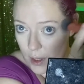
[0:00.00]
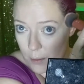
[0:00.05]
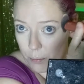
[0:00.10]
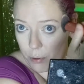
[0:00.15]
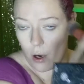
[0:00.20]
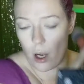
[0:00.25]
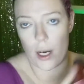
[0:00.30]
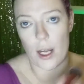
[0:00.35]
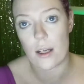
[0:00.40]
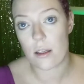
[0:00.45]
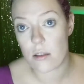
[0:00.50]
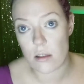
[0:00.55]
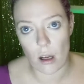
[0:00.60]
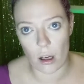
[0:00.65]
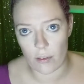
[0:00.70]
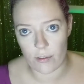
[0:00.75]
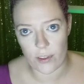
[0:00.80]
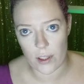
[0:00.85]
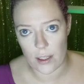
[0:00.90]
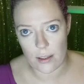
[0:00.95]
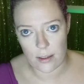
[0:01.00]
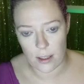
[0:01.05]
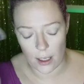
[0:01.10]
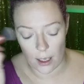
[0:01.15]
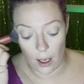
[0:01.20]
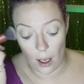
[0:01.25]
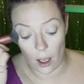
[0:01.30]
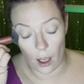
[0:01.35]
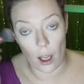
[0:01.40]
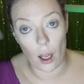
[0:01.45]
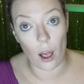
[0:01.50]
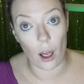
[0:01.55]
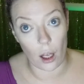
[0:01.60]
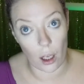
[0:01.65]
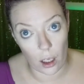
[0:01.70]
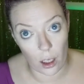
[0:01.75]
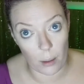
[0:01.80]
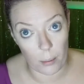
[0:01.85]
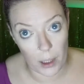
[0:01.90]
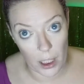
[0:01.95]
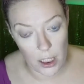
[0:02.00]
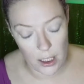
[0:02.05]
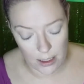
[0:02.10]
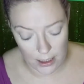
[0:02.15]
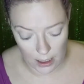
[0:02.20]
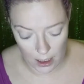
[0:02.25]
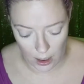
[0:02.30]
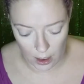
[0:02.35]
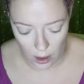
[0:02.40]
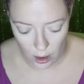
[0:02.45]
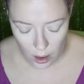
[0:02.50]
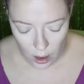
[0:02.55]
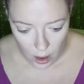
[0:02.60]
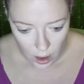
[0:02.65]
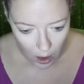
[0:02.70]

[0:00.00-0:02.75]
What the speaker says: products. Obviously, amazing.